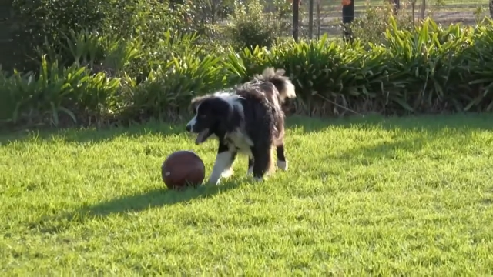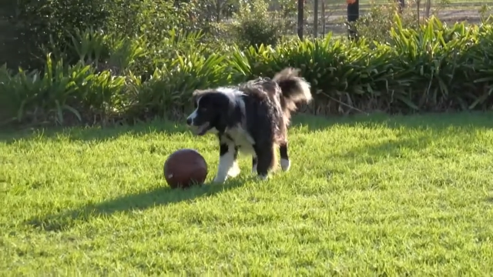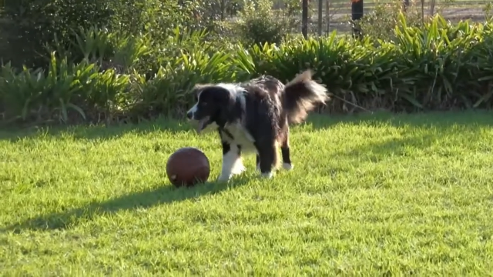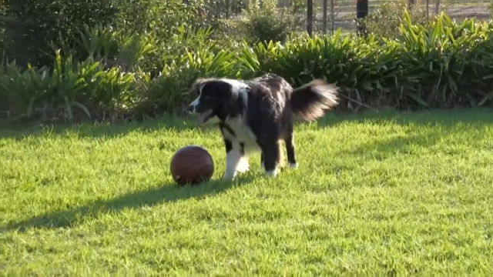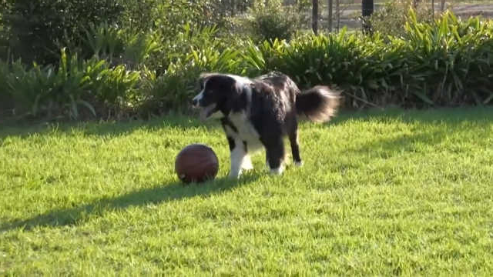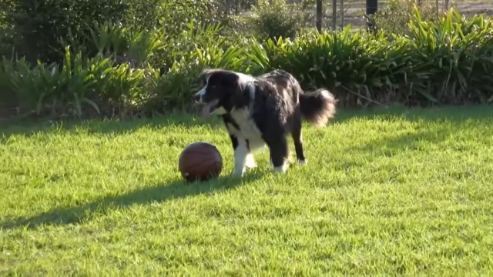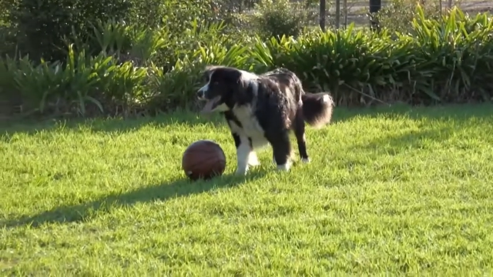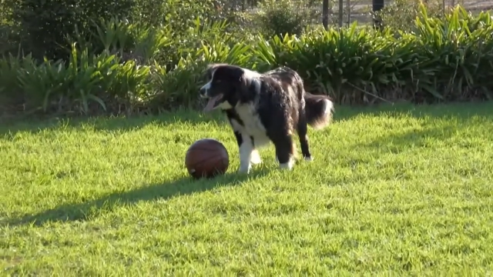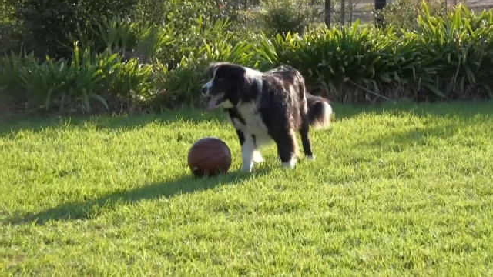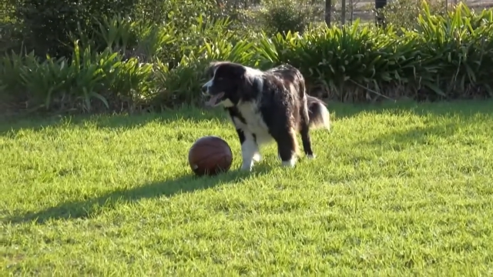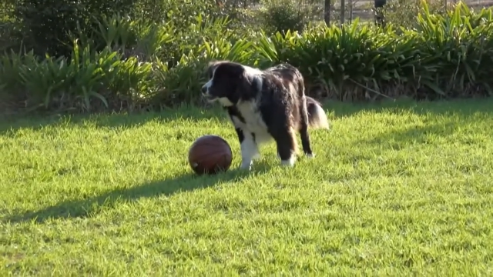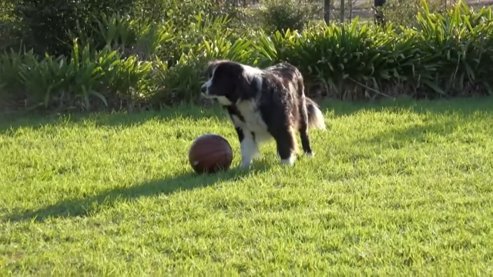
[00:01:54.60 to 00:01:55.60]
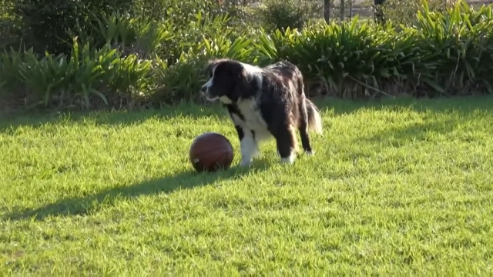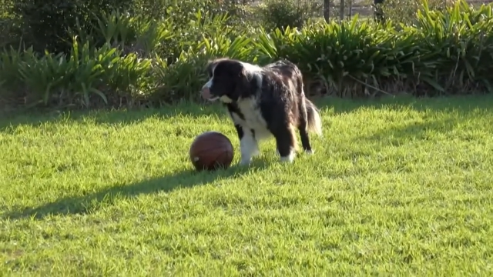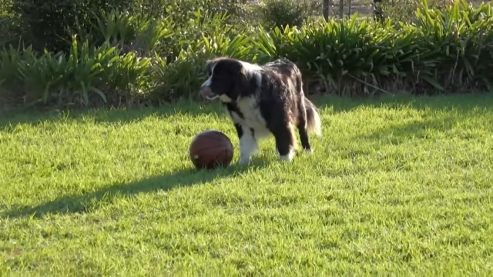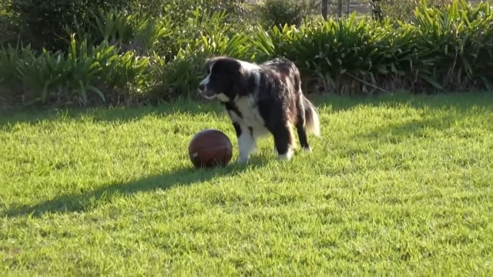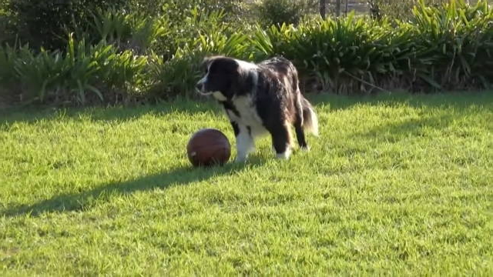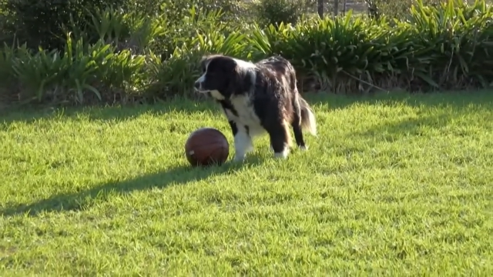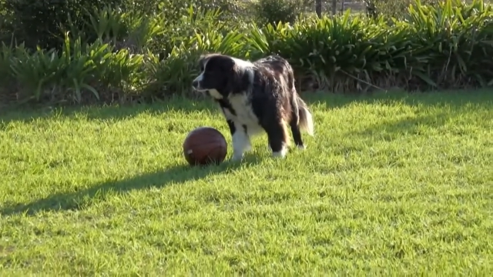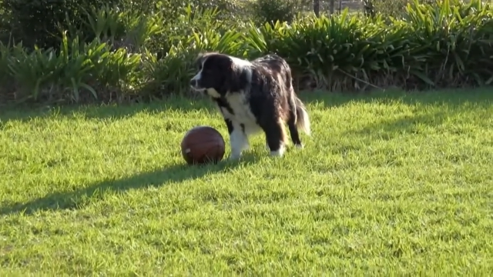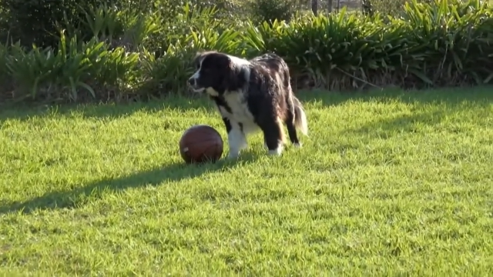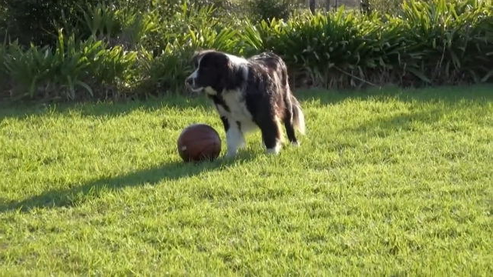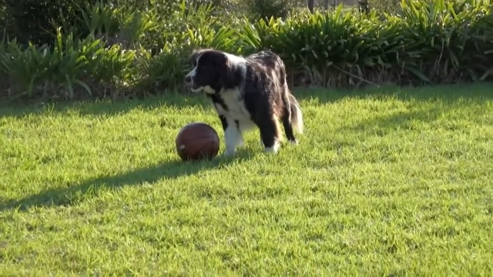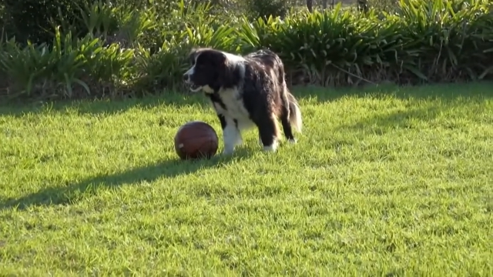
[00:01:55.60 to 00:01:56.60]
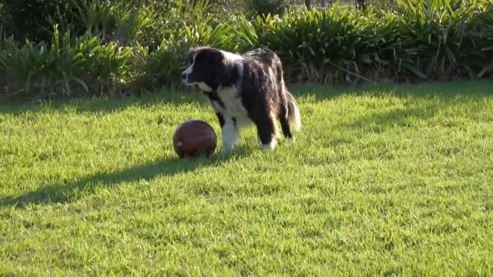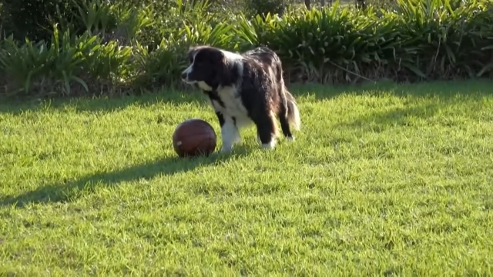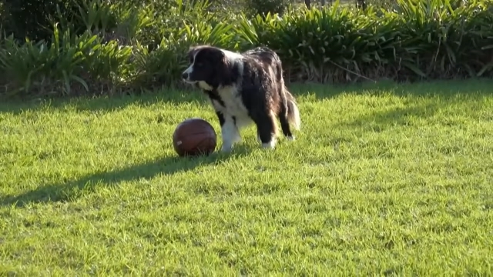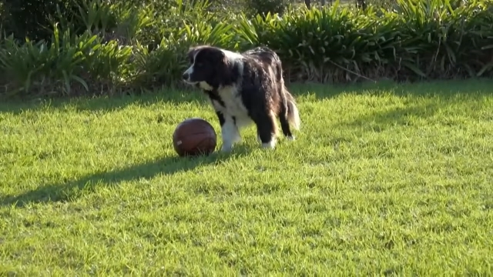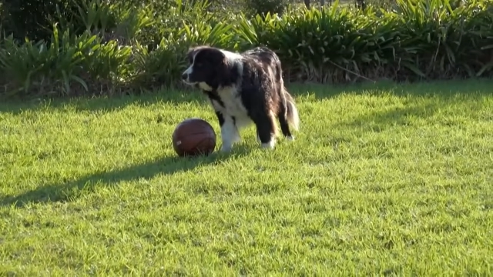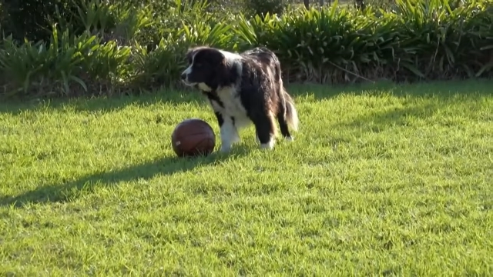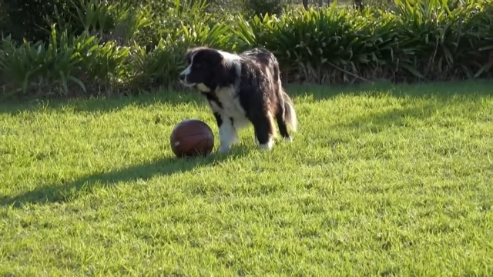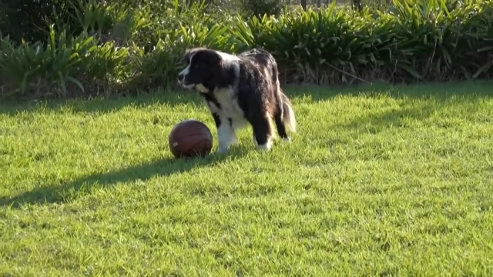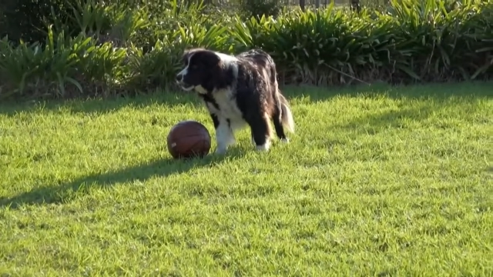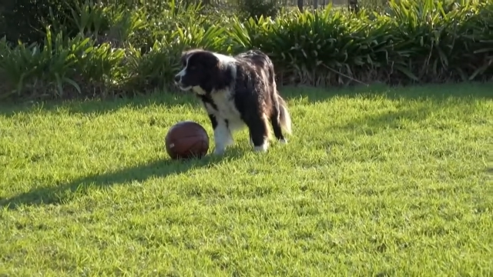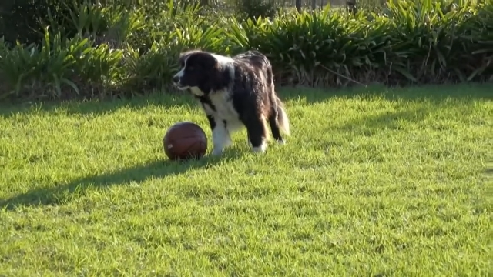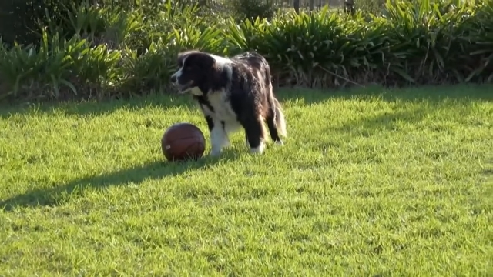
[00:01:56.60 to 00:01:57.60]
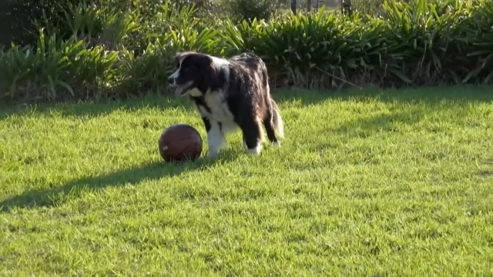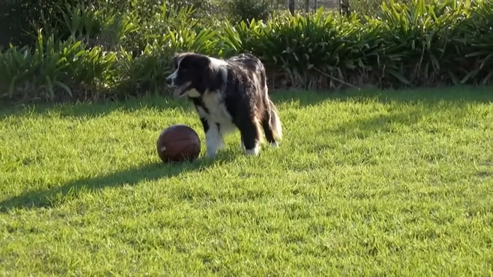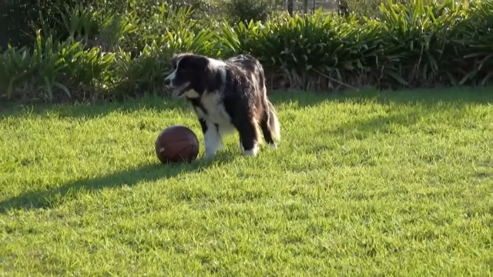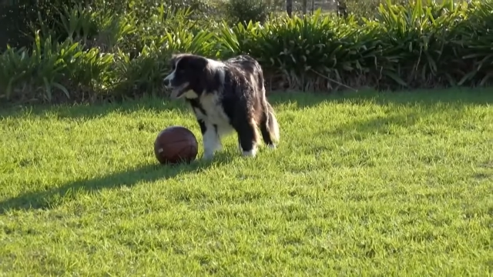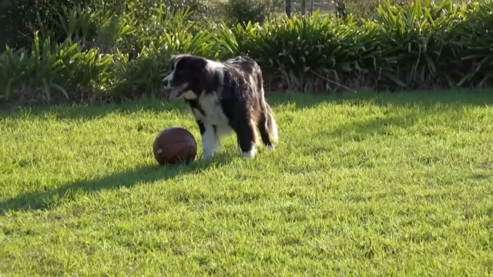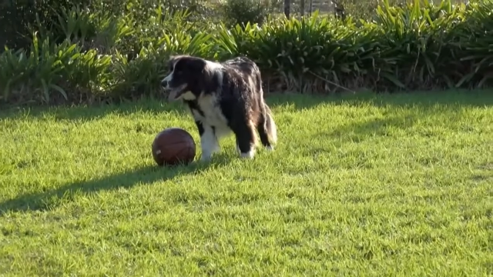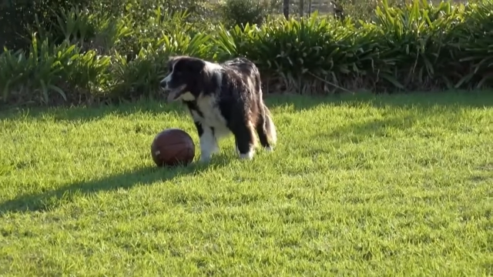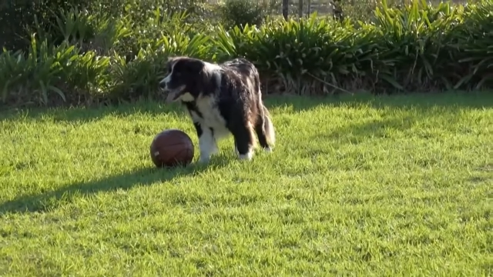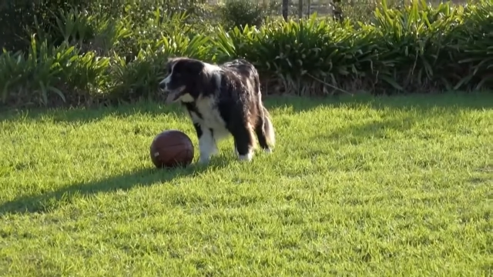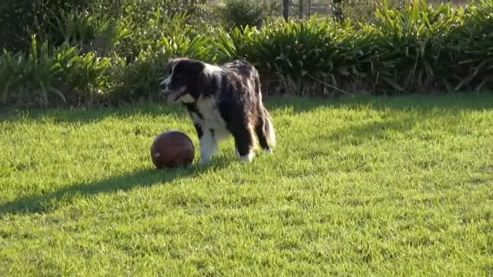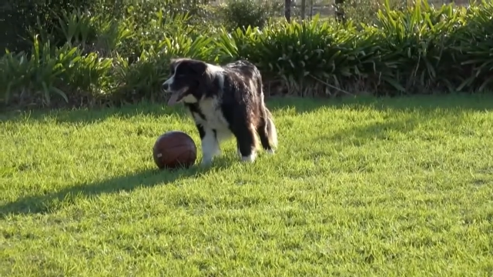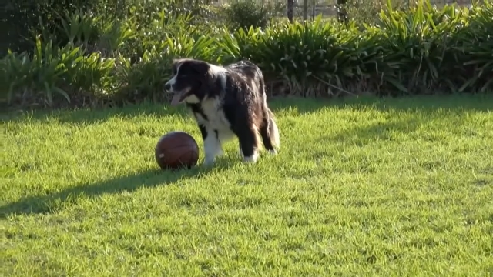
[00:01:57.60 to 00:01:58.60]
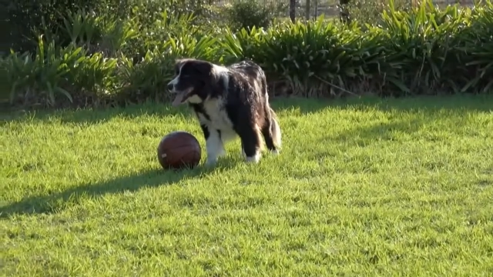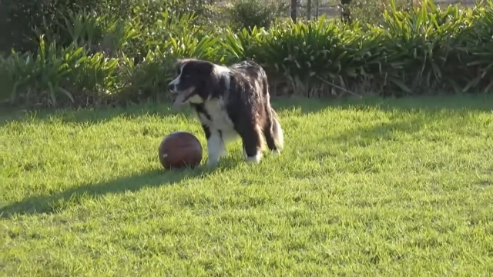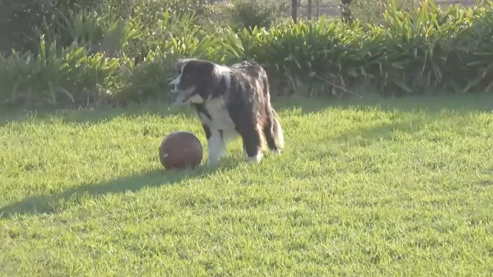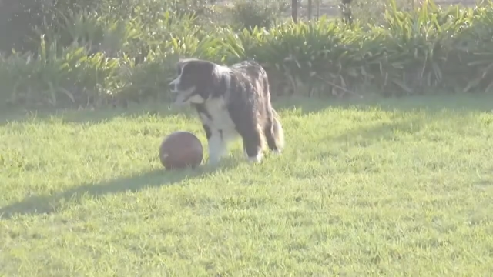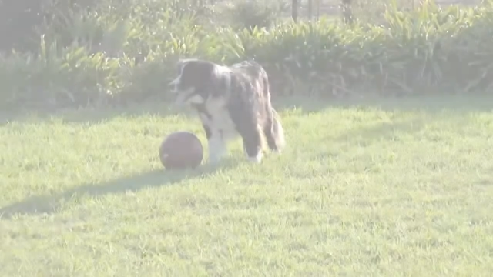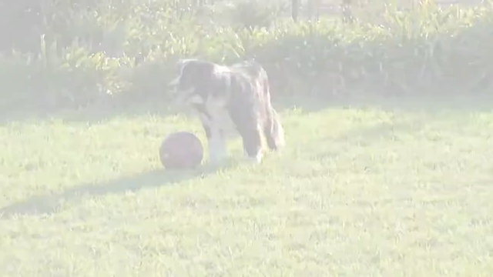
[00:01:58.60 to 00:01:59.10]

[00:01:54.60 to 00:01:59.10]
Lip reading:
Nobody's mouth can be seen.